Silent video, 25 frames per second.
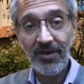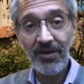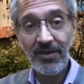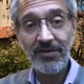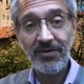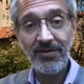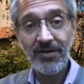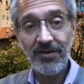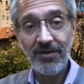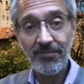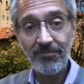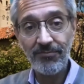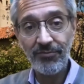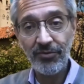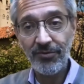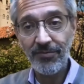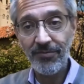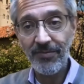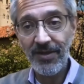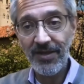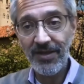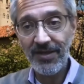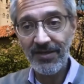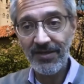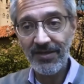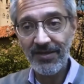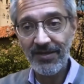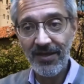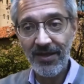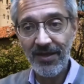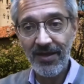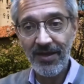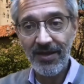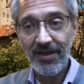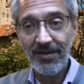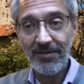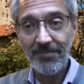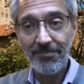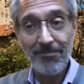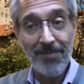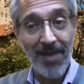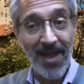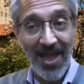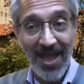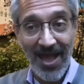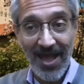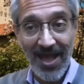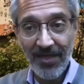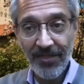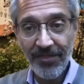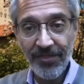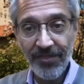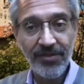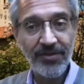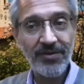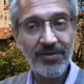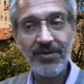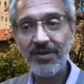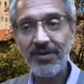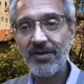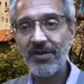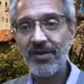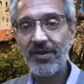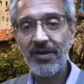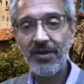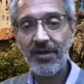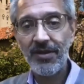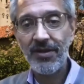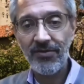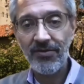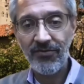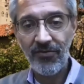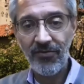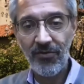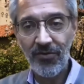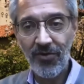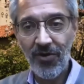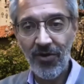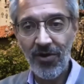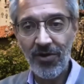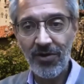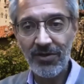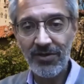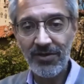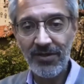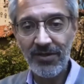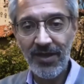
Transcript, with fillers: to implement math, so-called